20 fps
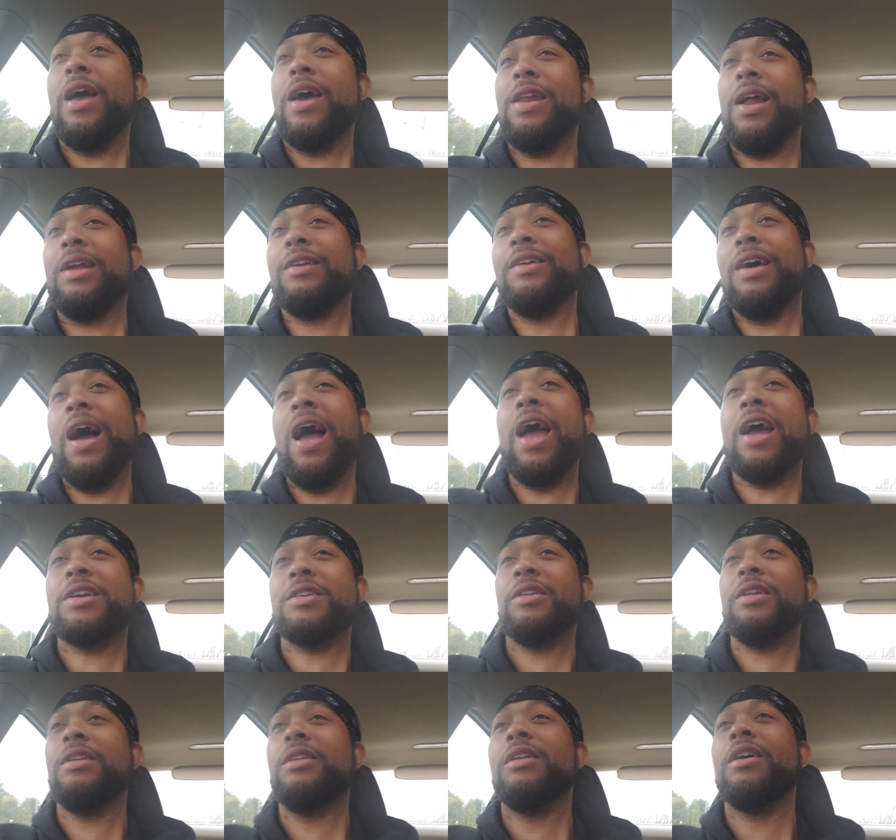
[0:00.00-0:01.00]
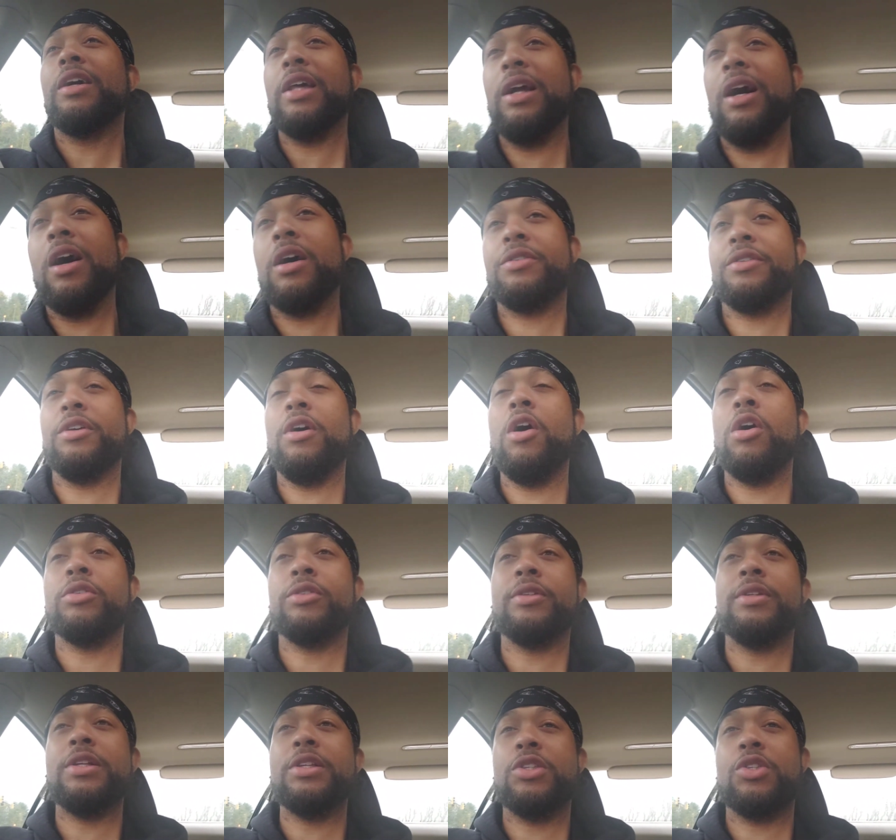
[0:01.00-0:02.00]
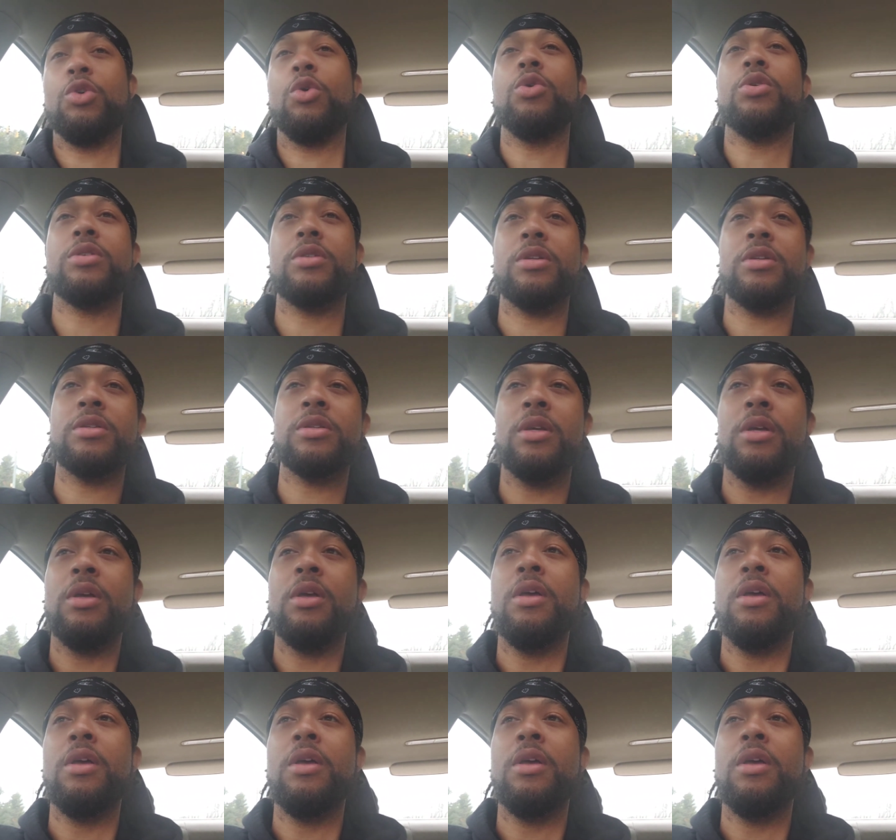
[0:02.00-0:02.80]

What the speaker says: and I actually look at alternate sources